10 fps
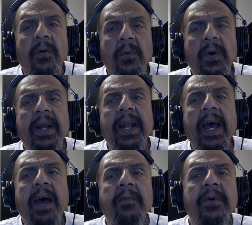when
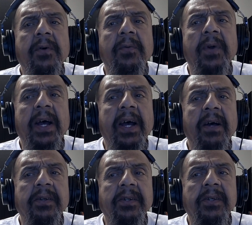I'm
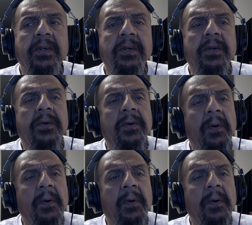around you,